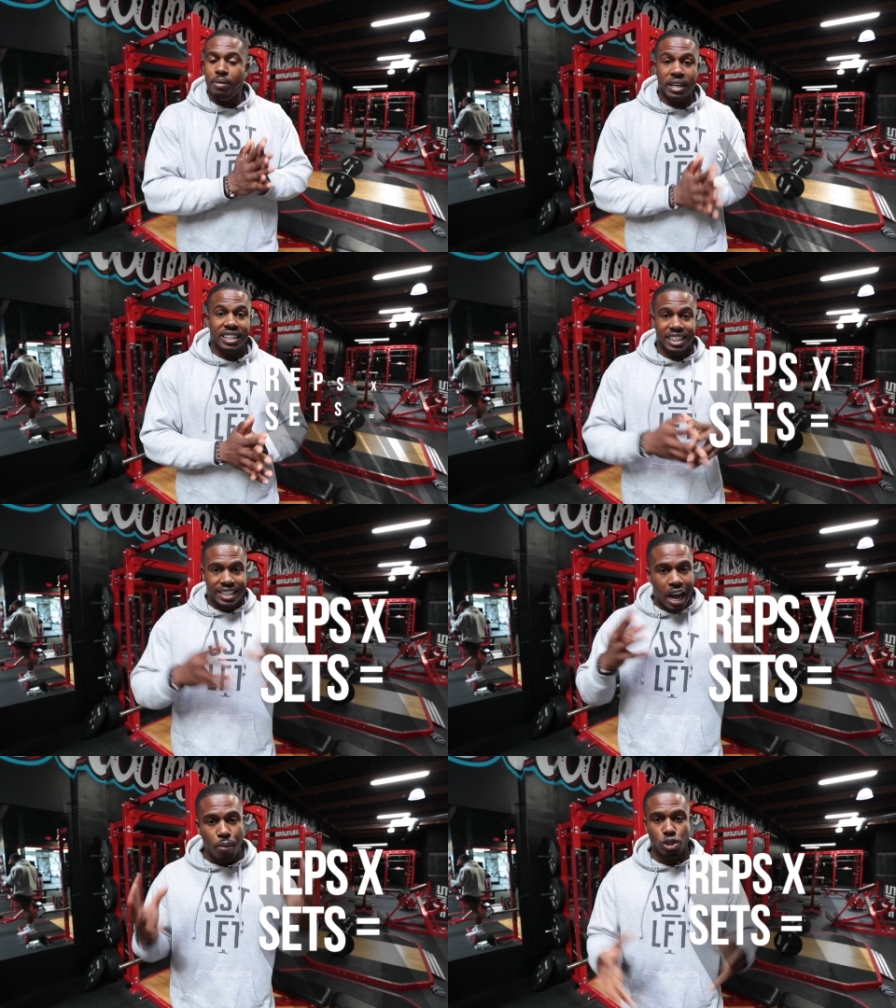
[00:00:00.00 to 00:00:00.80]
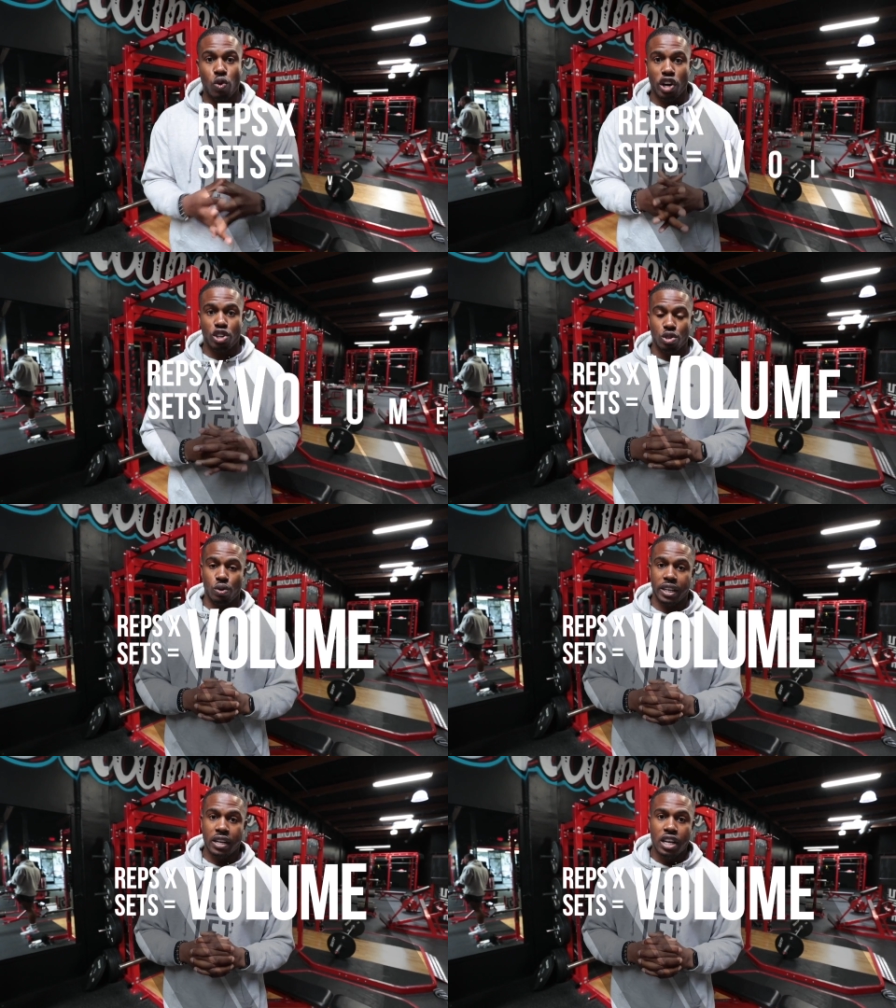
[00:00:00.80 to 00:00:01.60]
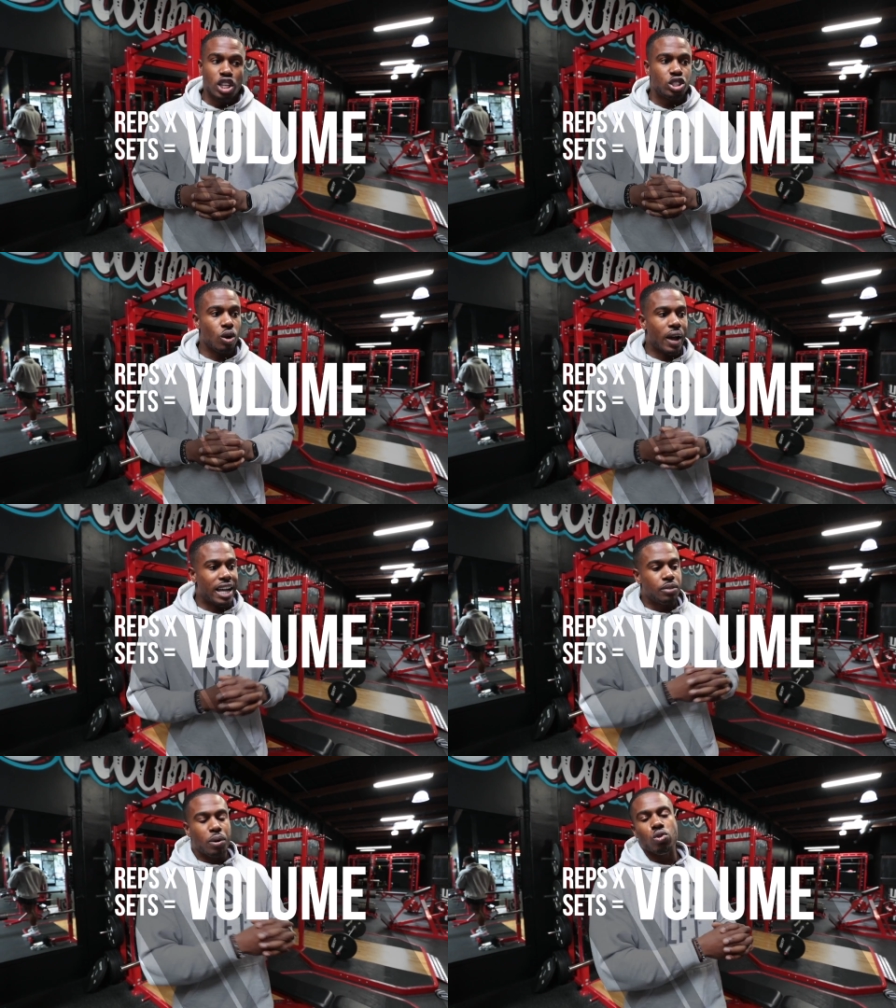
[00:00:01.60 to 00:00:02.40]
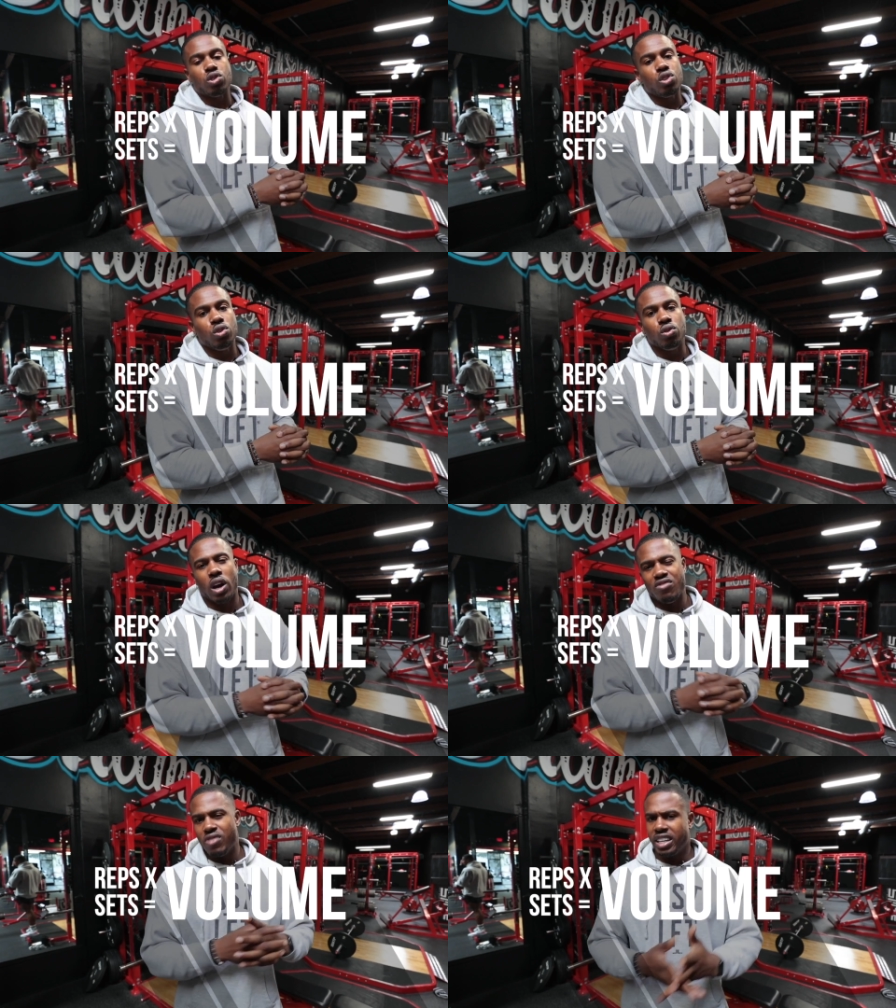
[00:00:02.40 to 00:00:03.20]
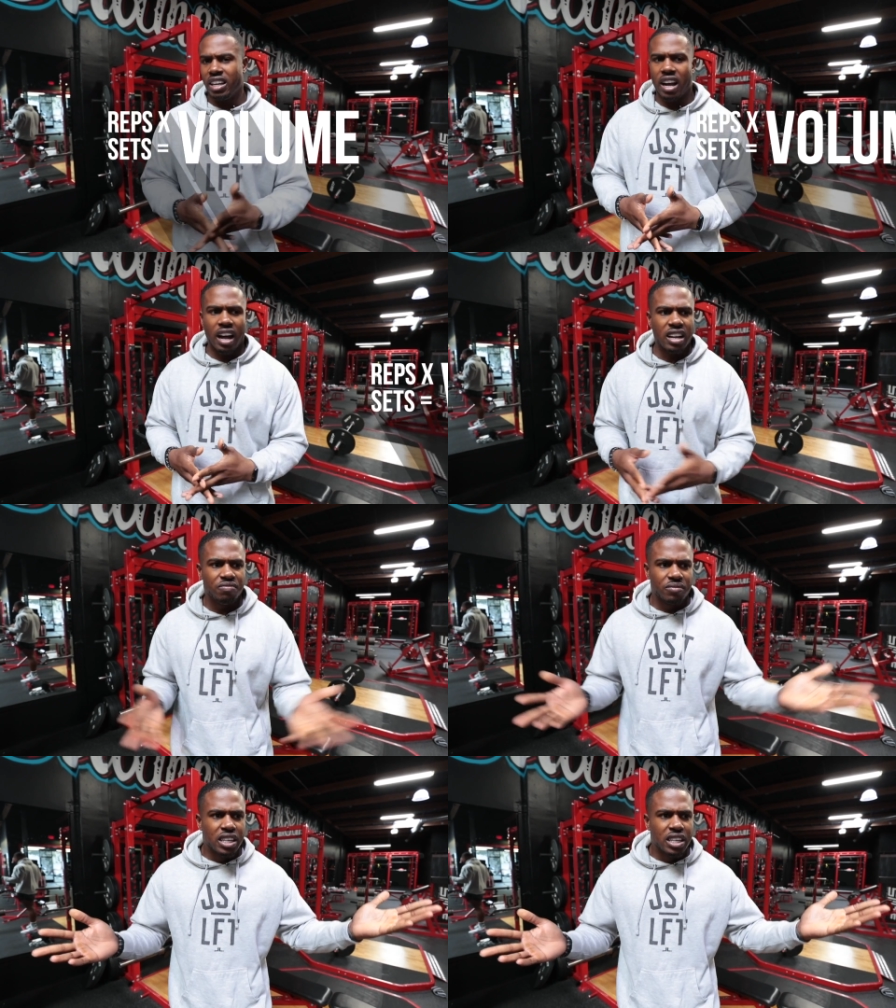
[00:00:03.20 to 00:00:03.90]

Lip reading: it means is how much work you're doing. So as opposed to a regular,